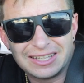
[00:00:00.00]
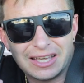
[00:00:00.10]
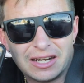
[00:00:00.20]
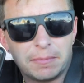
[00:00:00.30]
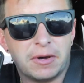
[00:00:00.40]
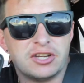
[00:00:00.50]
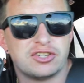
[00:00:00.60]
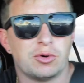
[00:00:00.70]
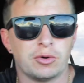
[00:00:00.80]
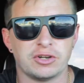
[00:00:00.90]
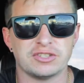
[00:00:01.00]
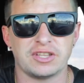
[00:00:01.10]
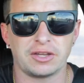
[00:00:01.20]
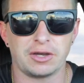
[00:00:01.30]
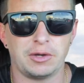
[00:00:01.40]
Getting a bunch of orders
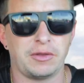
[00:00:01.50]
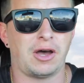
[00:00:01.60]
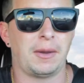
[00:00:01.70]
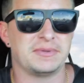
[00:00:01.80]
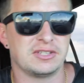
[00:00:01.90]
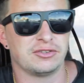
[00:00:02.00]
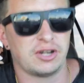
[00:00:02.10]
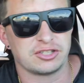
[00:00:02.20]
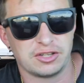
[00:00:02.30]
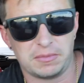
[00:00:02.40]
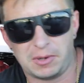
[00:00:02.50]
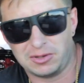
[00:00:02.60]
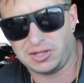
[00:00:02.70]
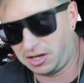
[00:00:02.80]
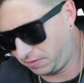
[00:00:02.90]
that go the opposite direction of the
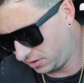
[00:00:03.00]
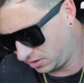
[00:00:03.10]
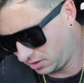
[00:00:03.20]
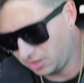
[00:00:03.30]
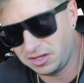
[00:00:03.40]
post office.